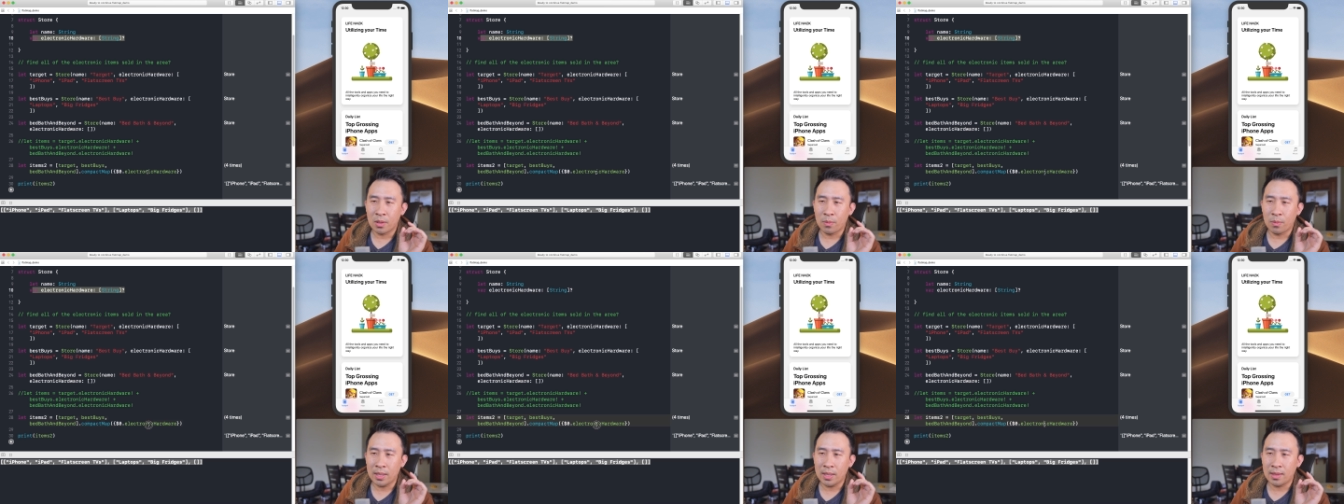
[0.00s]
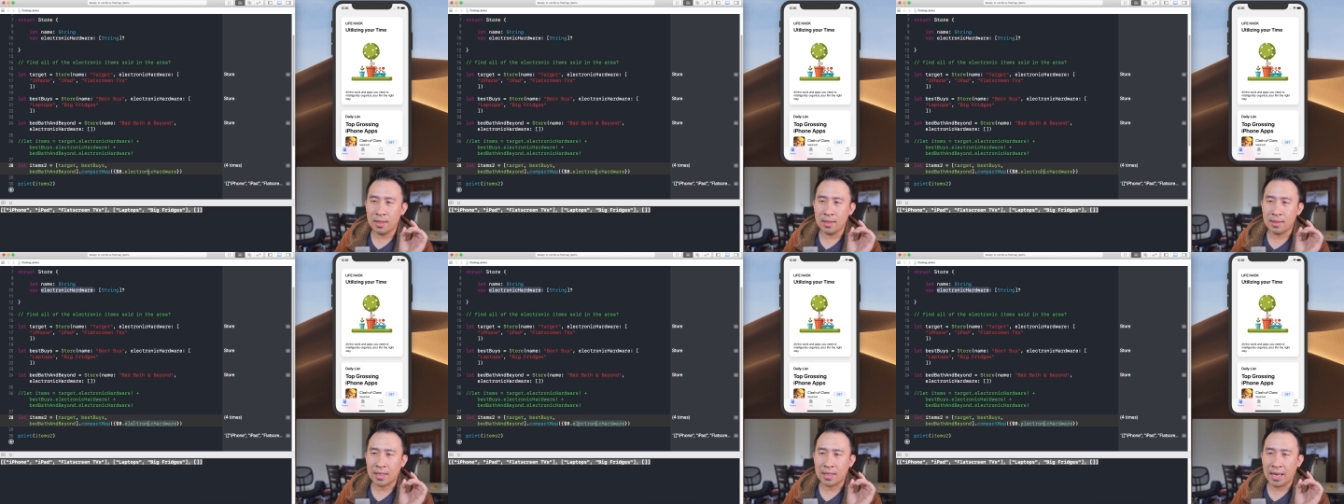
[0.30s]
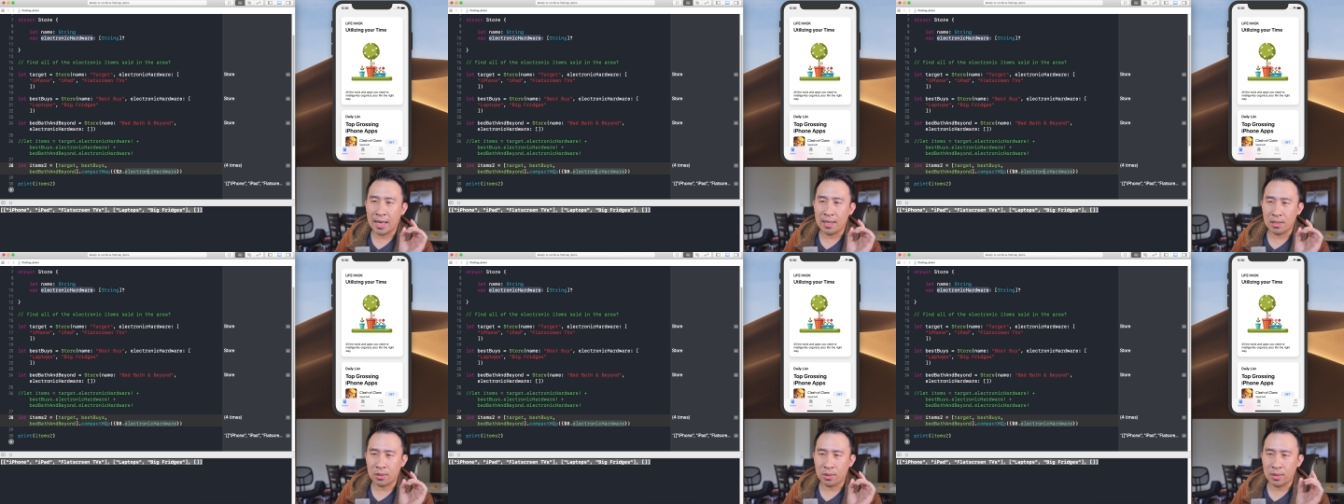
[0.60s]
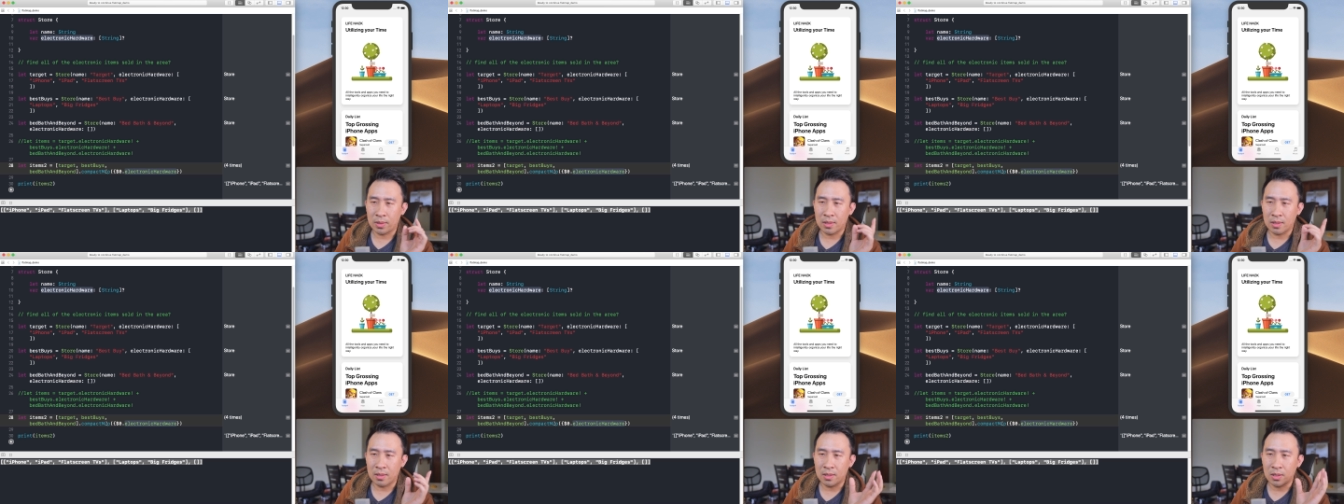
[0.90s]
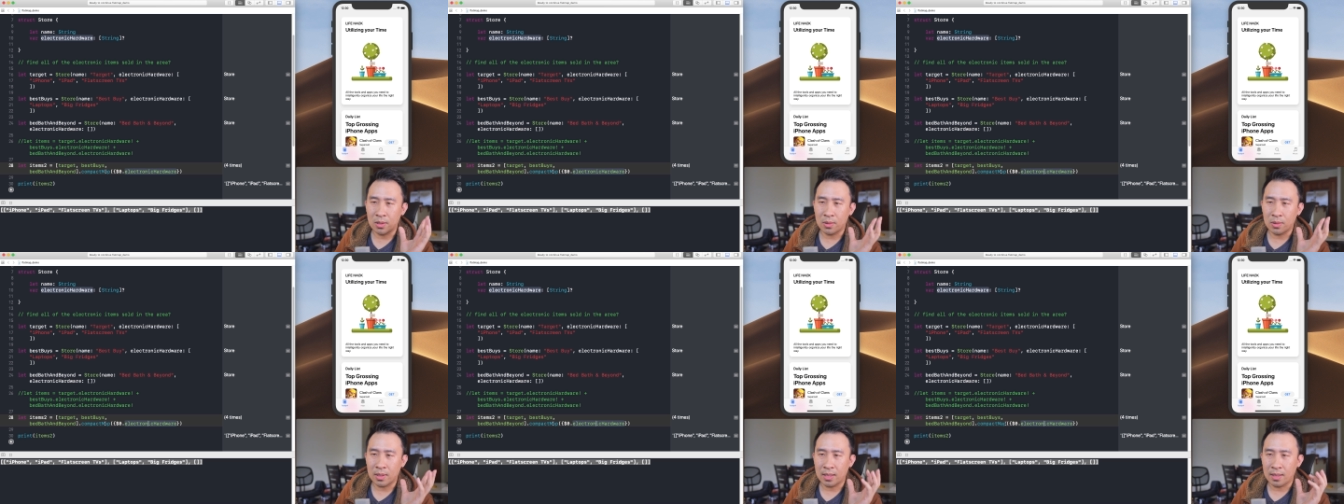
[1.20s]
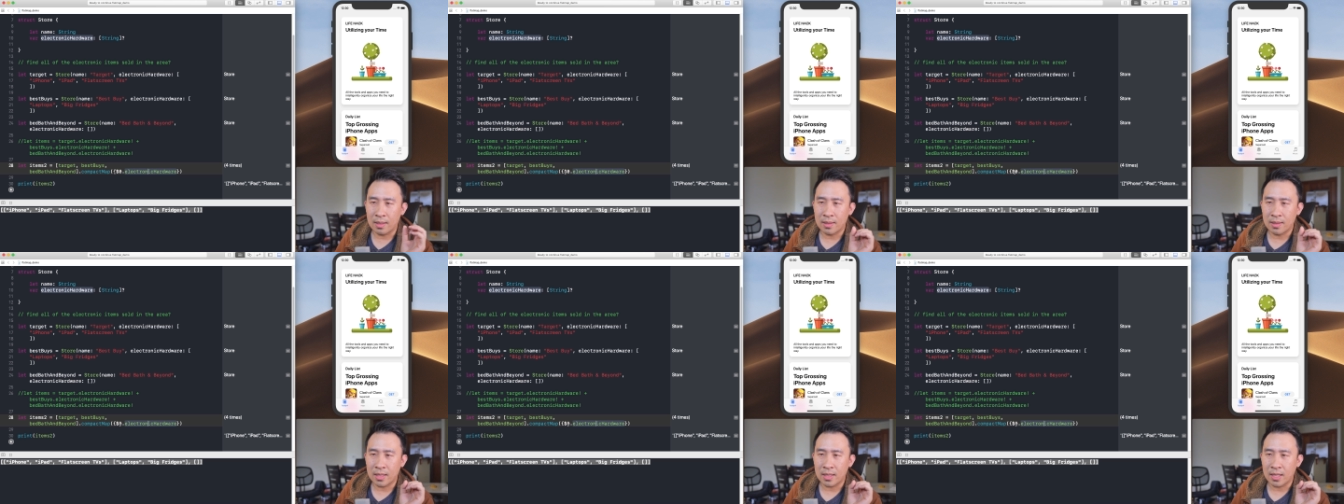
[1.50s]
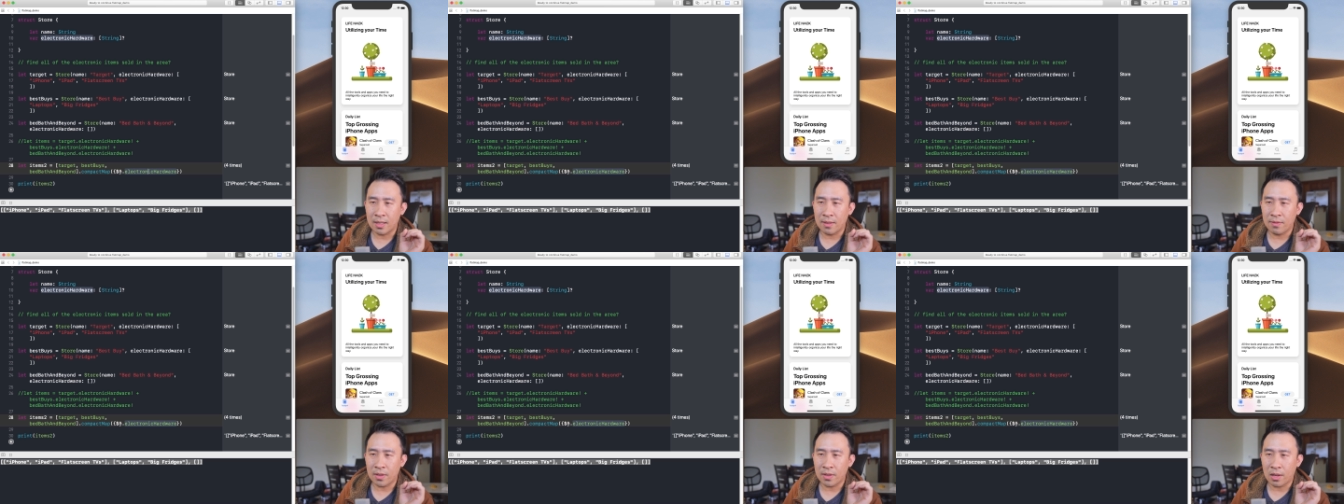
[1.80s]
What this guy is going to do is
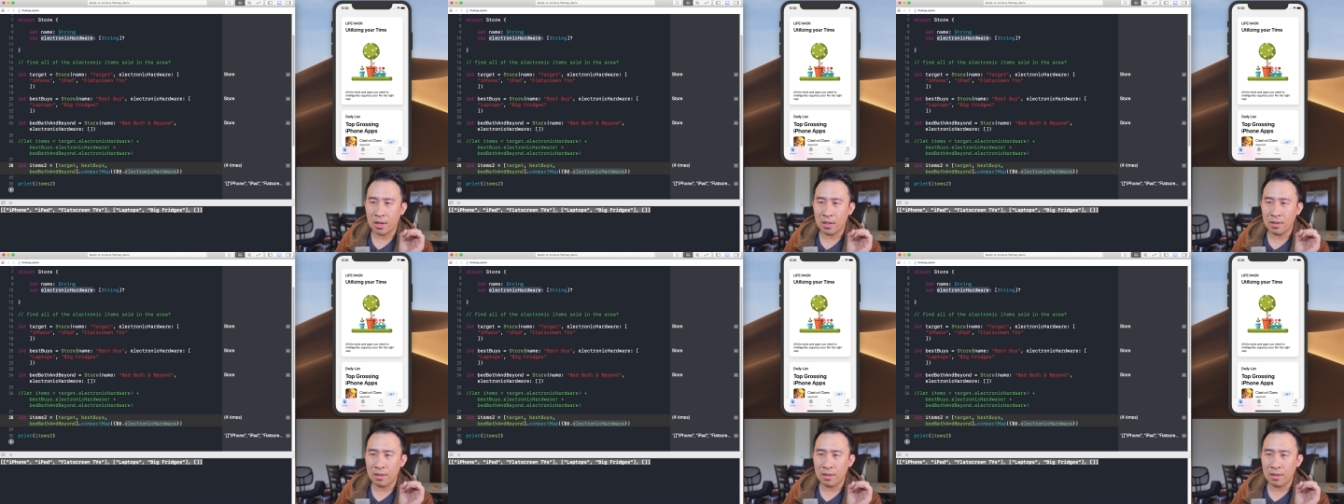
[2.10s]
if